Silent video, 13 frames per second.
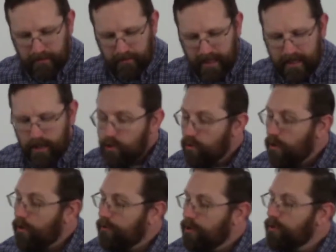that
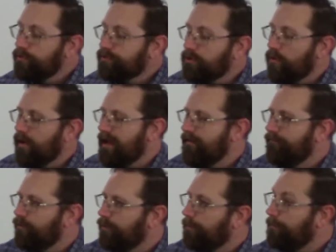who,
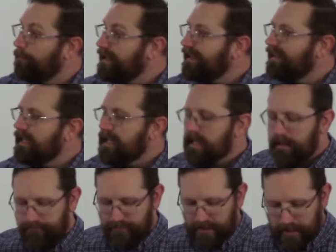whosoever
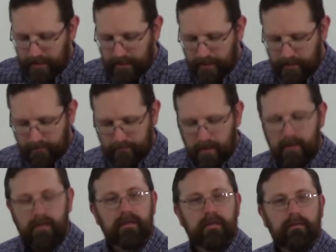believes in him
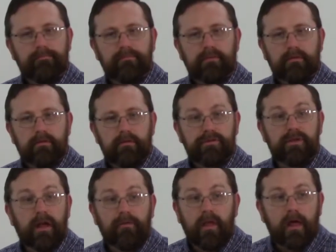
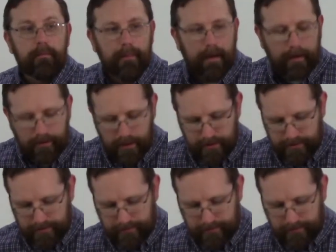shall not perish.